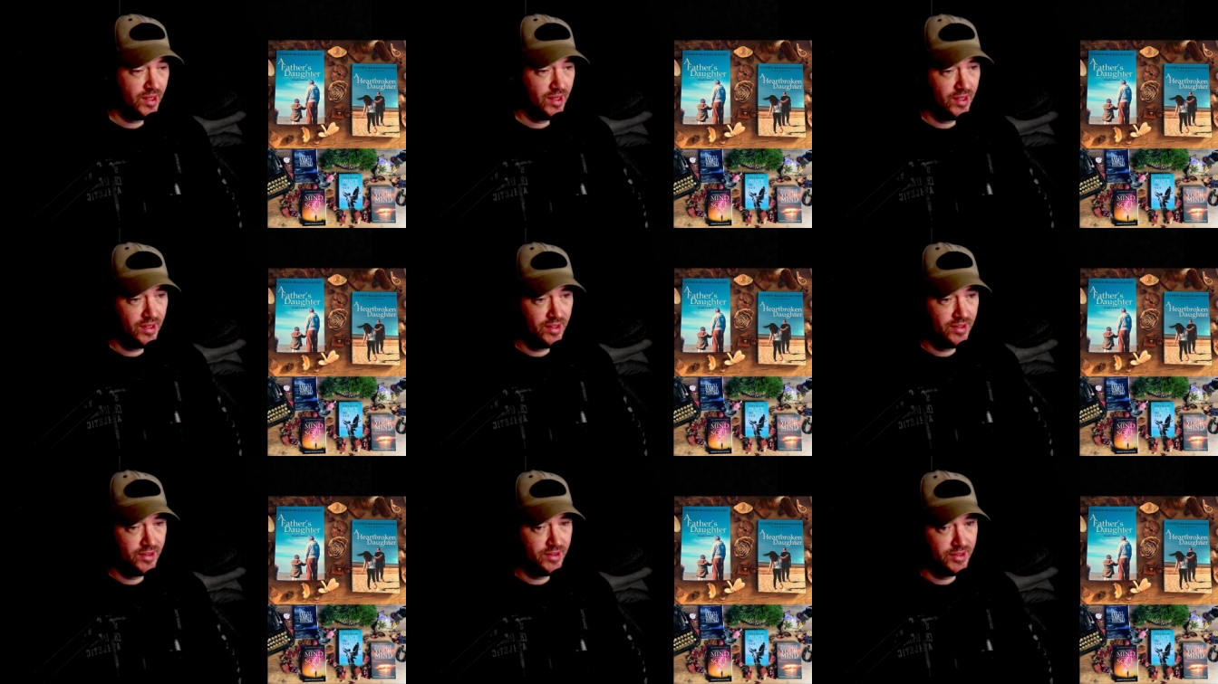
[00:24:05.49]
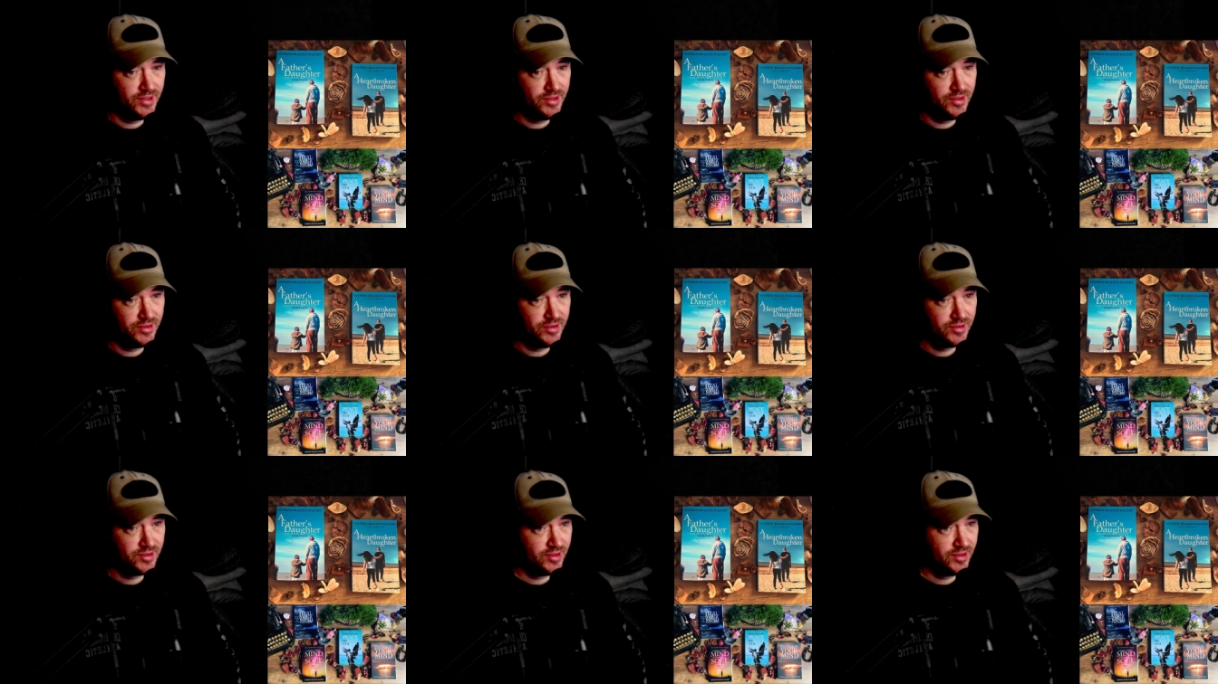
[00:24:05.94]

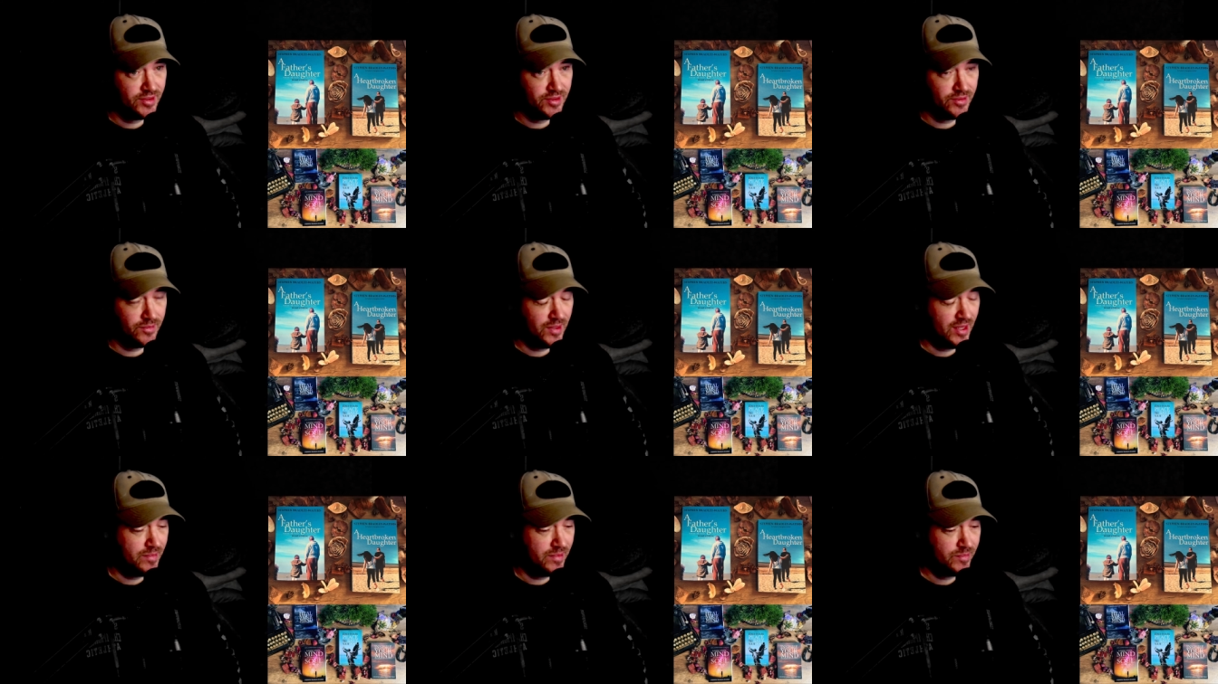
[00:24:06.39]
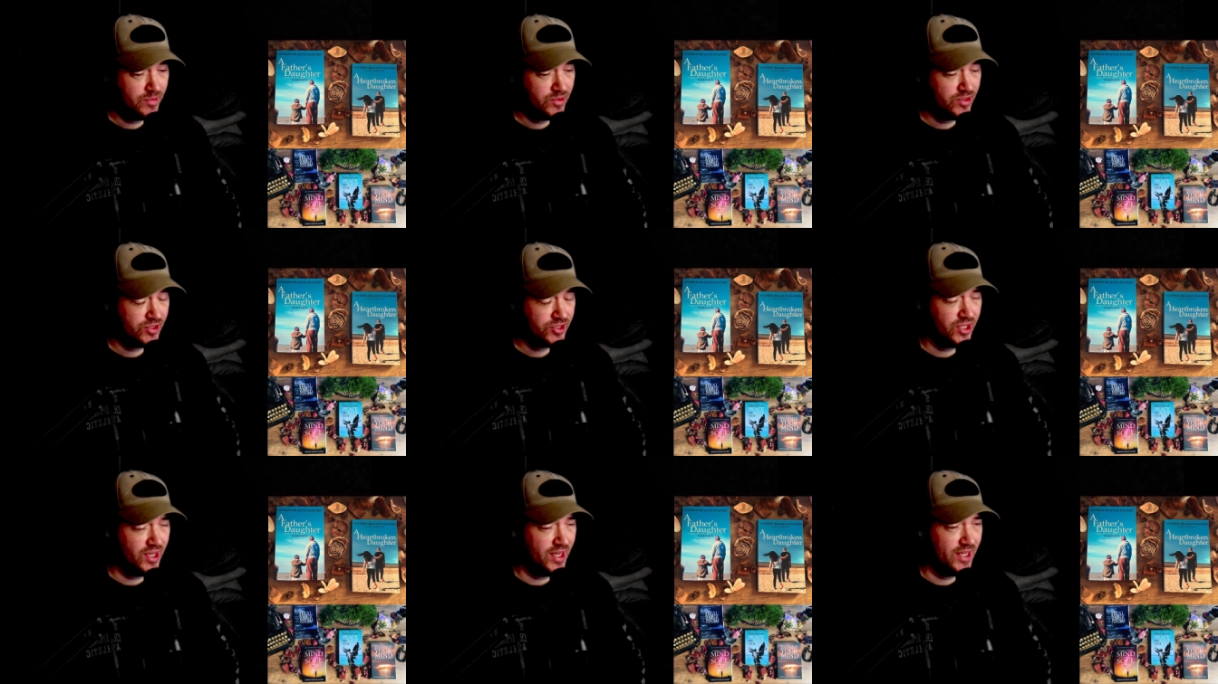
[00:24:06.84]
and the way
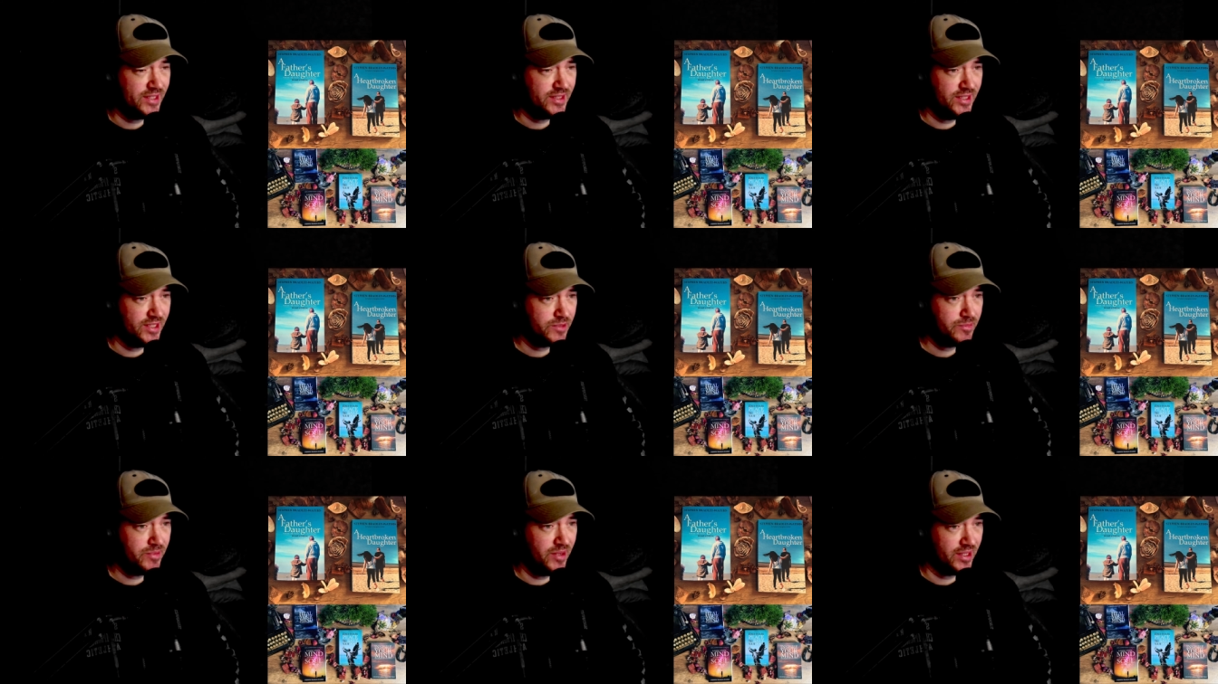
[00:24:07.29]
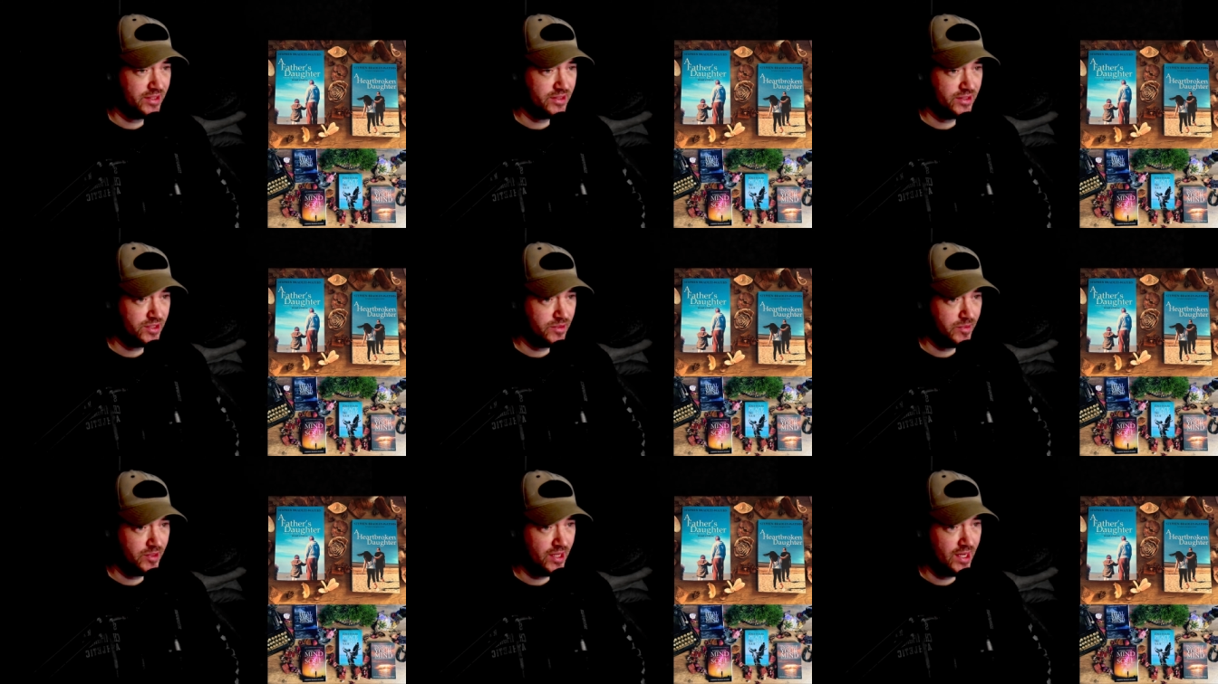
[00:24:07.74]
society
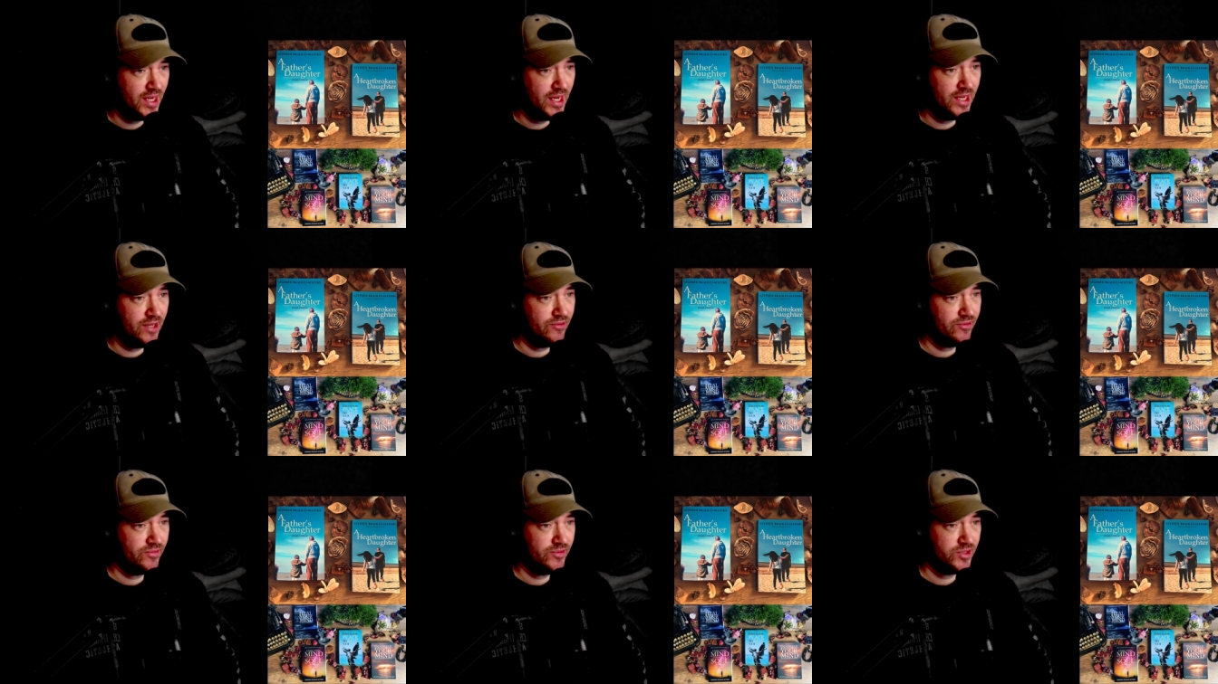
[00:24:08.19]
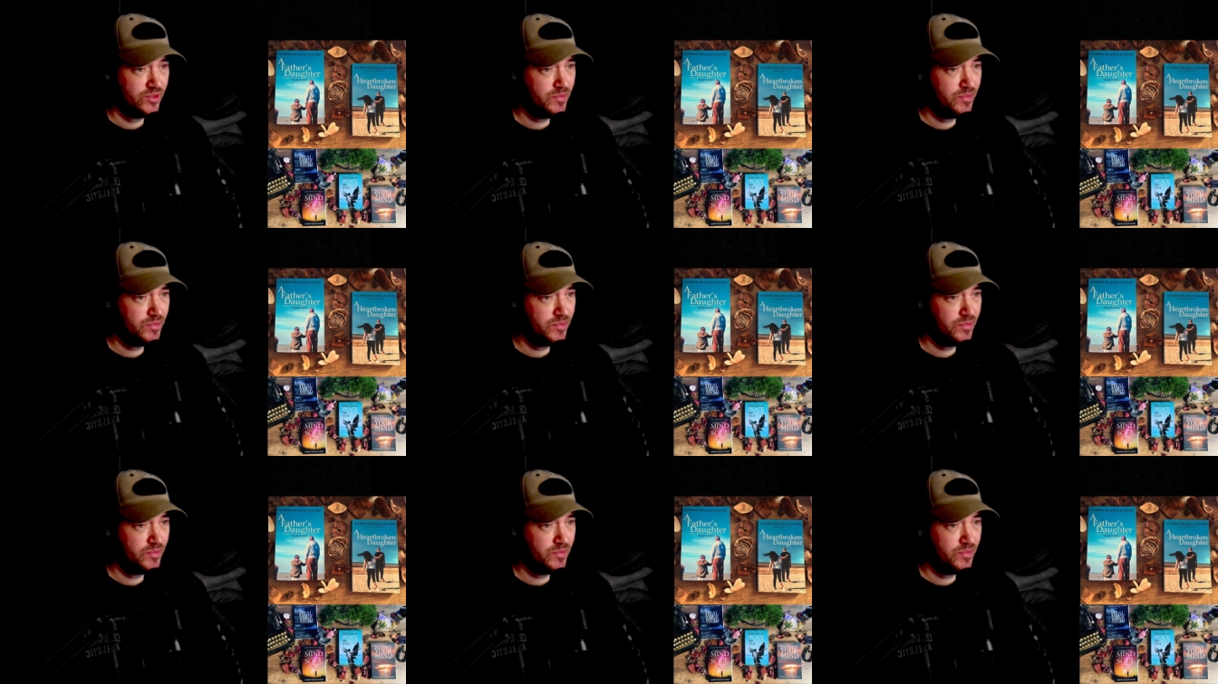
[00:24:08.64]
expects us to behave,